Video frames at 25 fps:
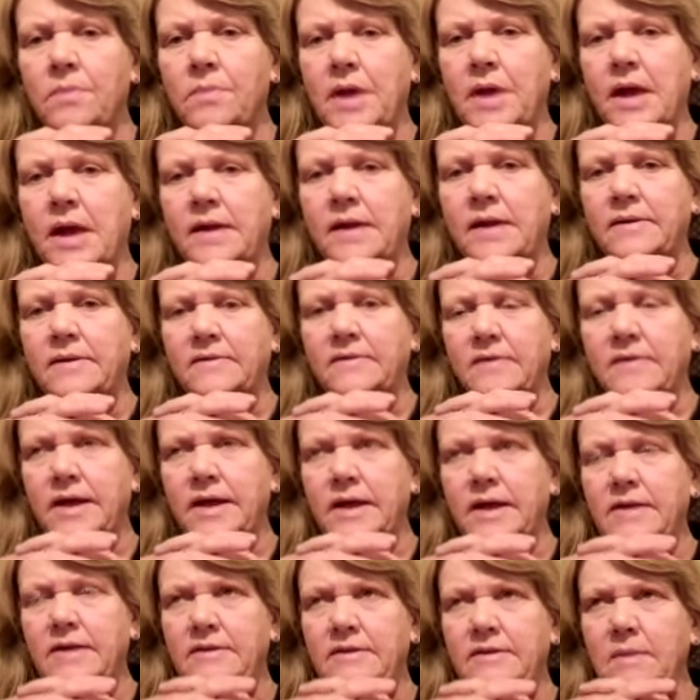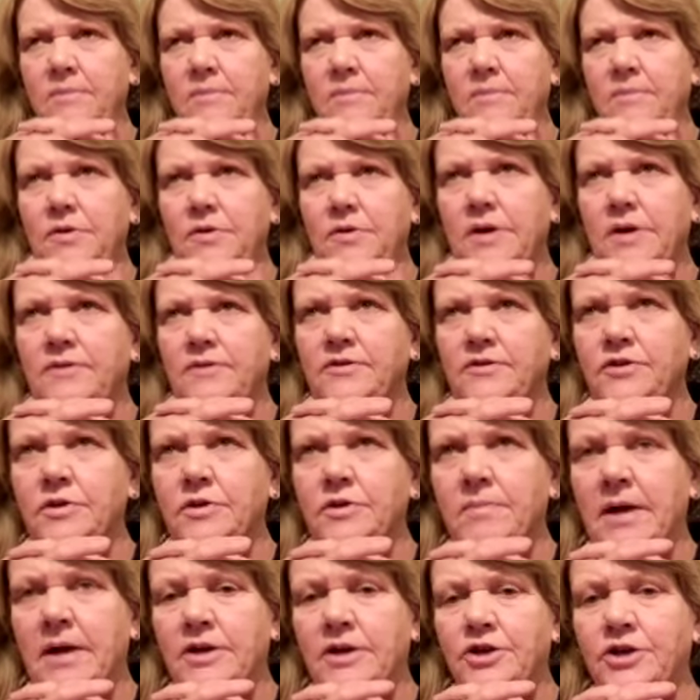because like it's up to us to
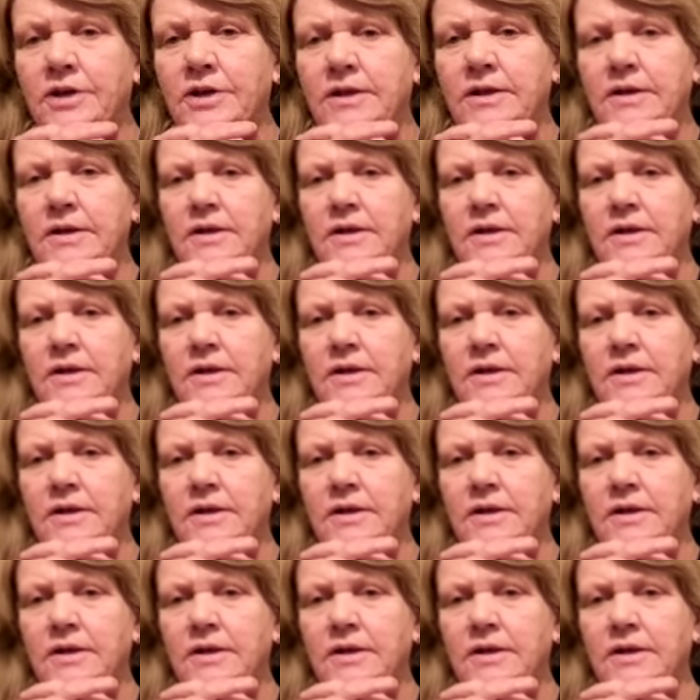imagine it